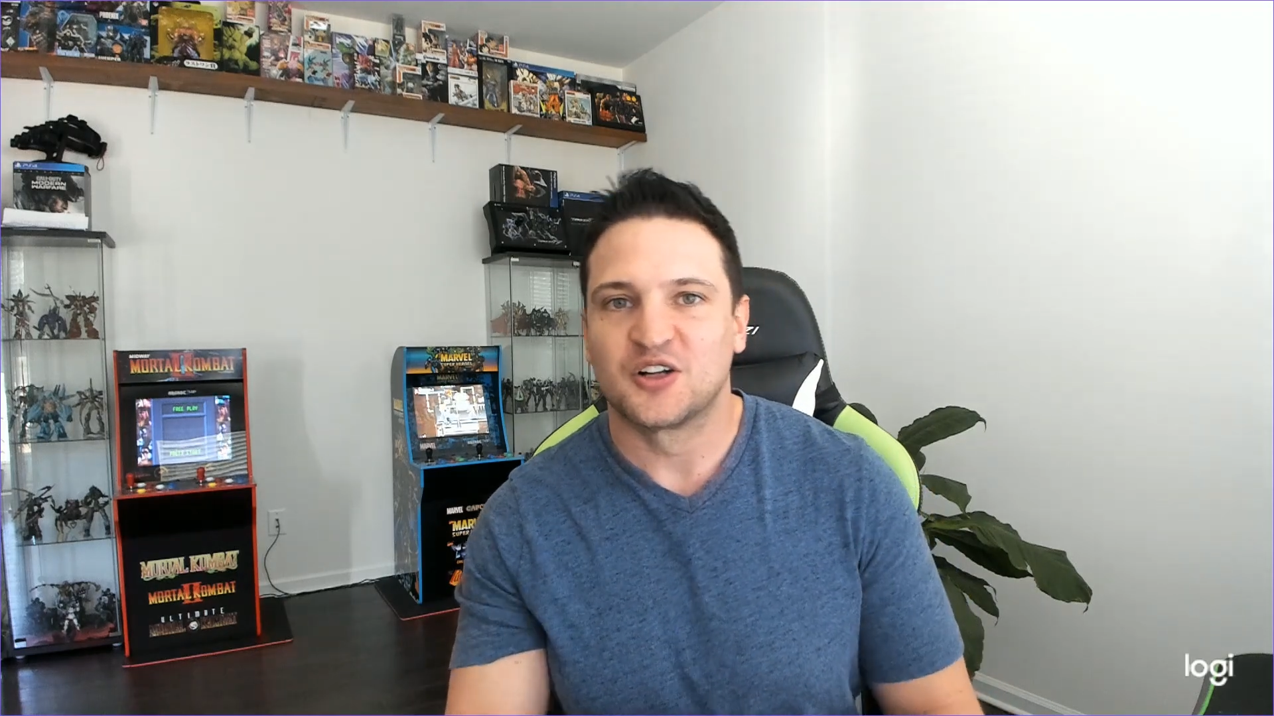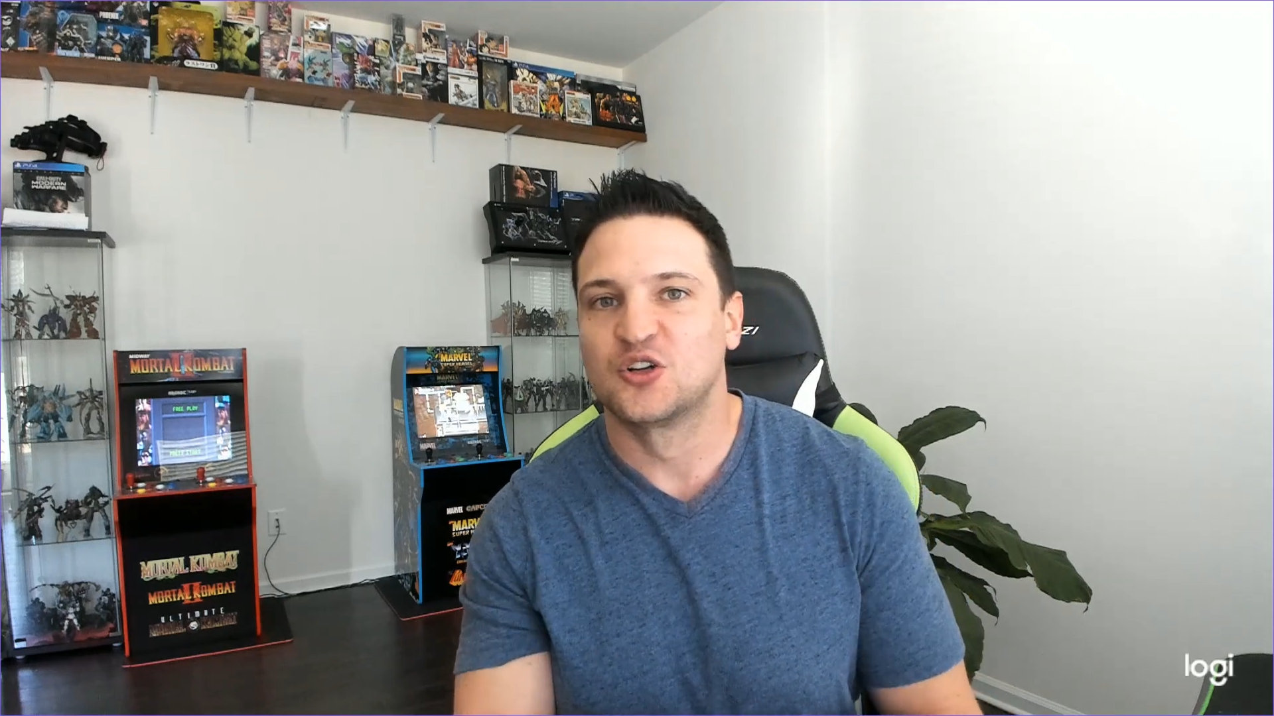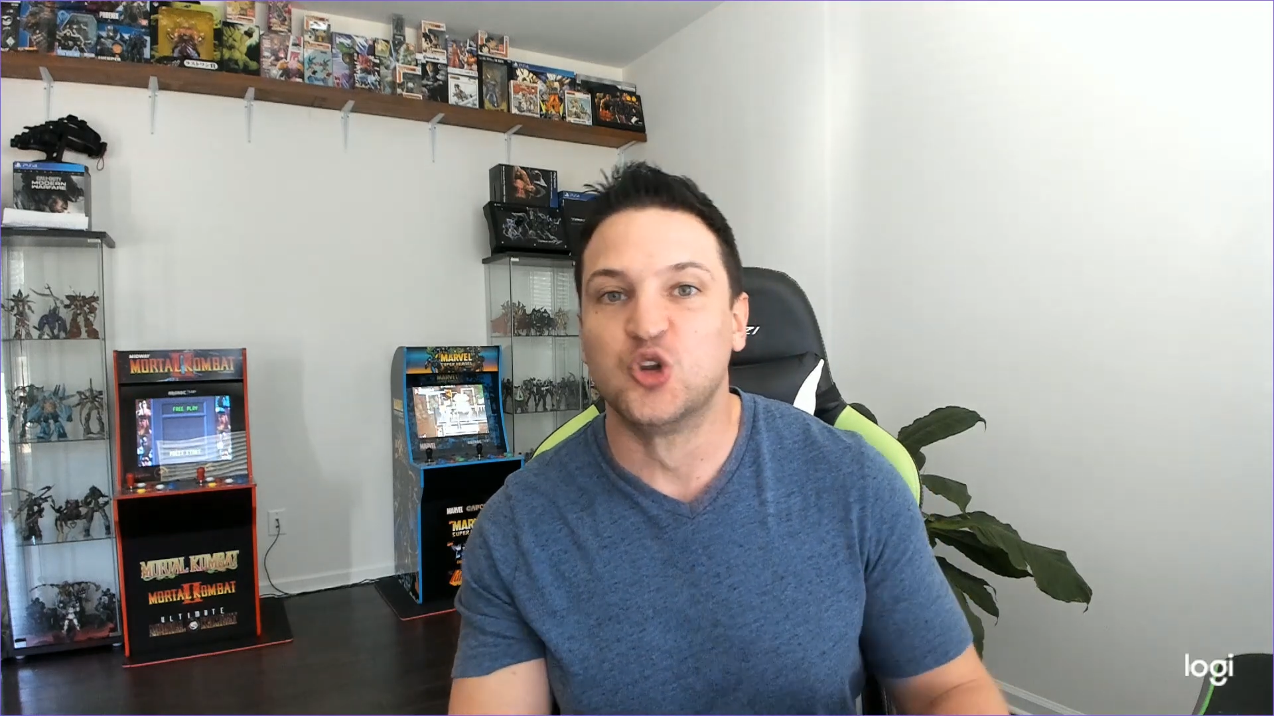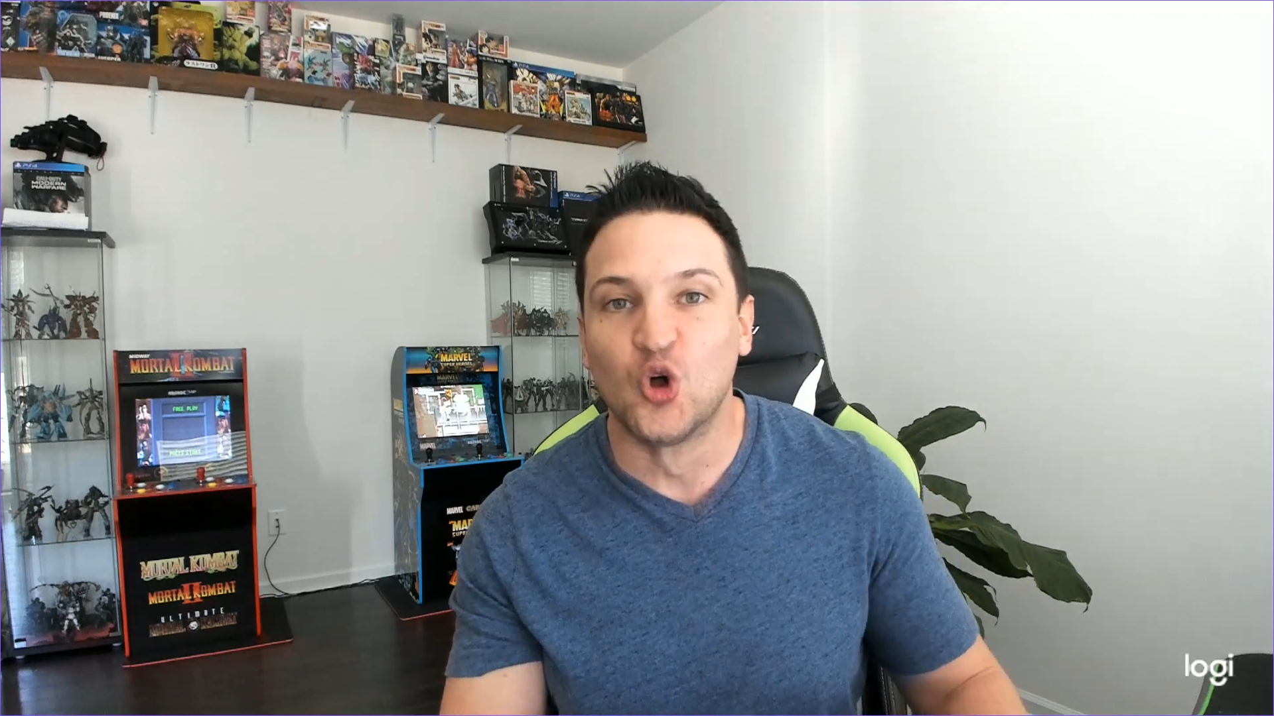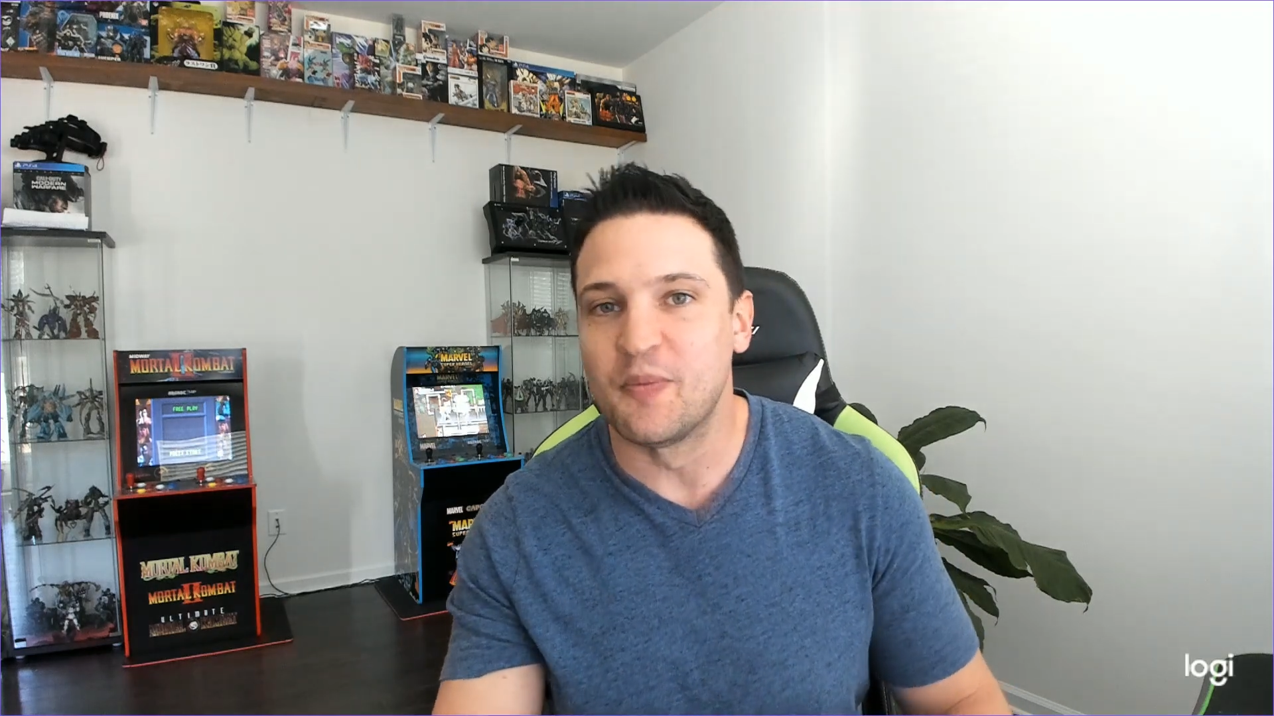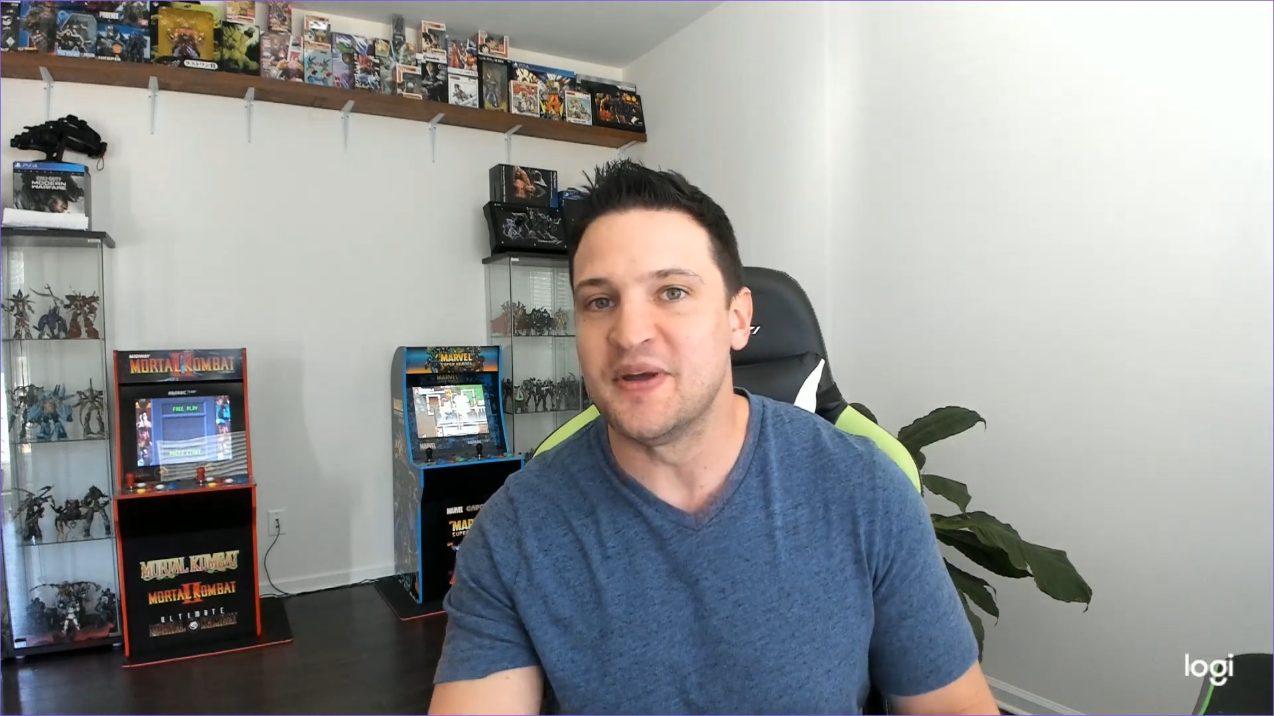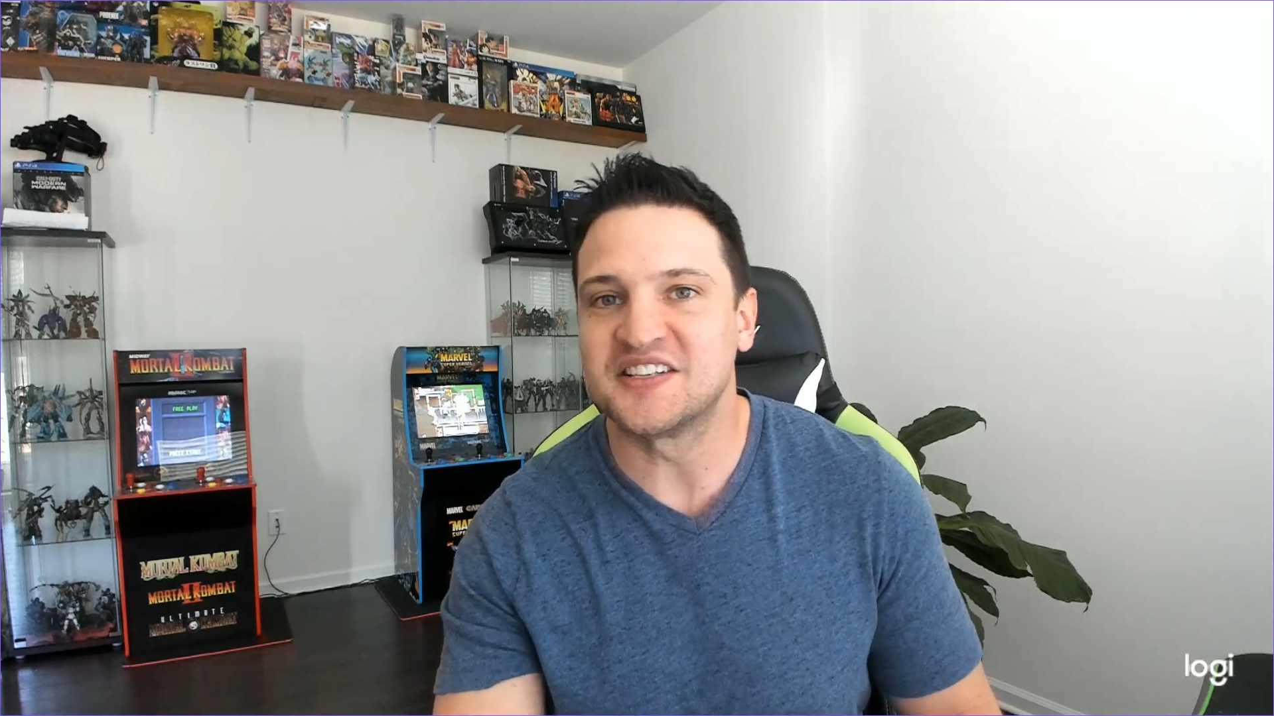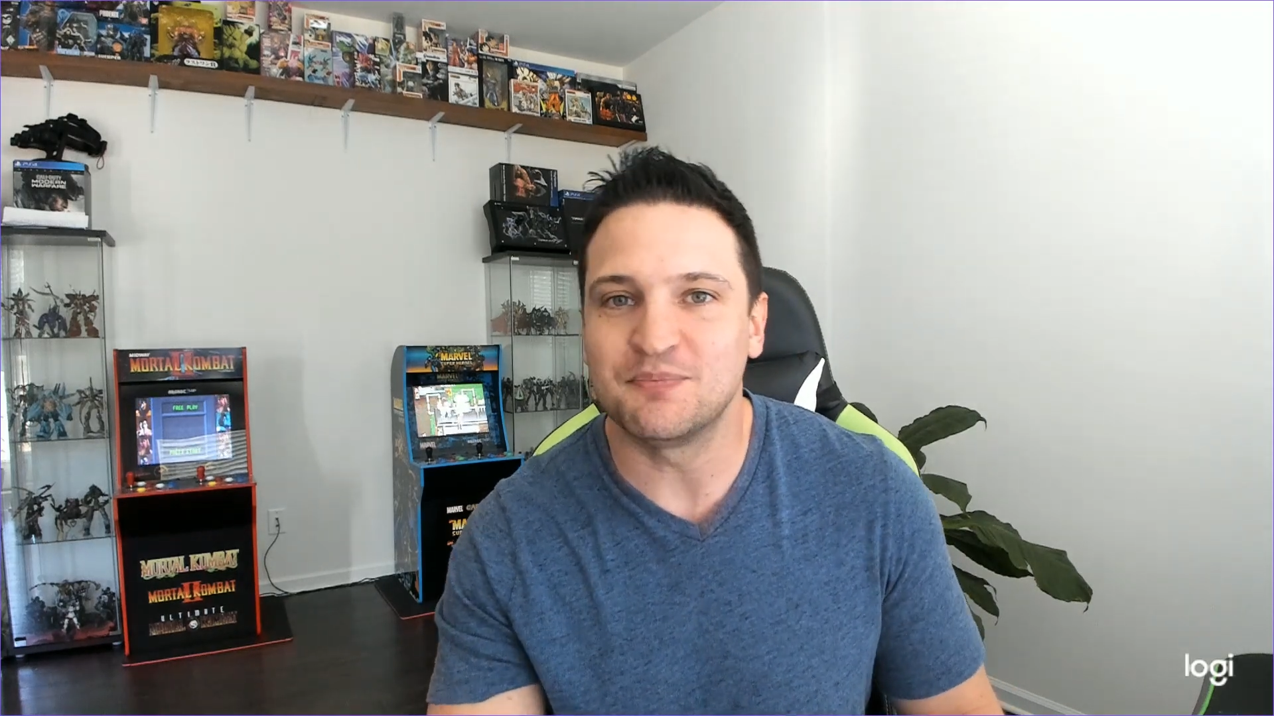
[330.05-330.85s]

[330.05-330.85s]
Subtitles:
gluteus